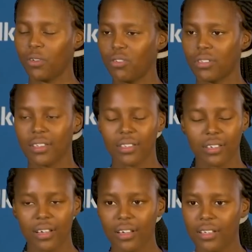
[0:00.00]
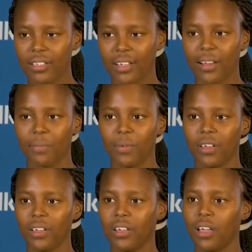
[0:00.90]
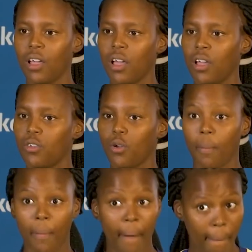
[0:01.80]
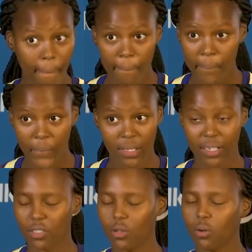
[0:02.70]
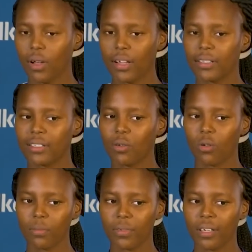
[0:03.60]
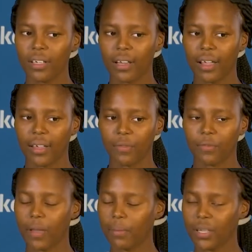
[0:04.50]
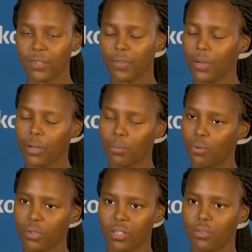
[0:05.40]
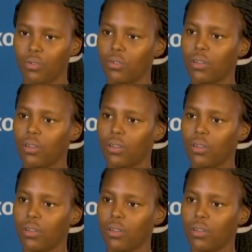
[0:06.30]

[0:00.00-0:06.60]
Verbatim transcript: your sisters, it can be your moms. So it taught me like family is very important to you.